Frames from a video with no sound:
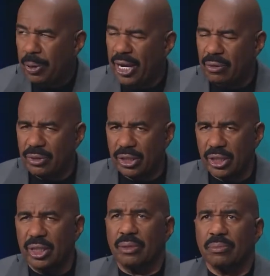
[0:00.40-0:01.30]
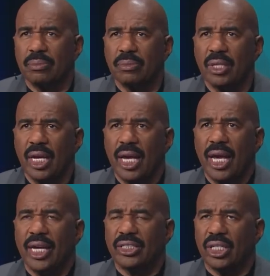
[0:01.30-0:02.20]
transparency
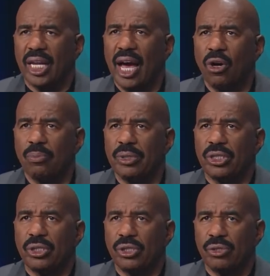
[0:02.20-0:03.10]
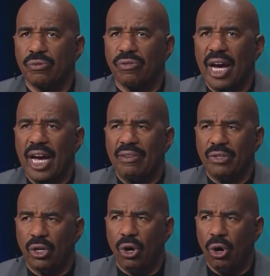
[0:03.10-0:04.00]
has allowed me to survive
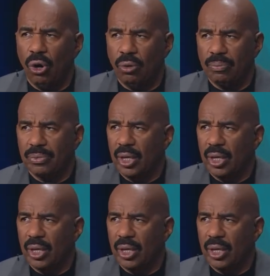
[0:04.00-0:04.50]
at all.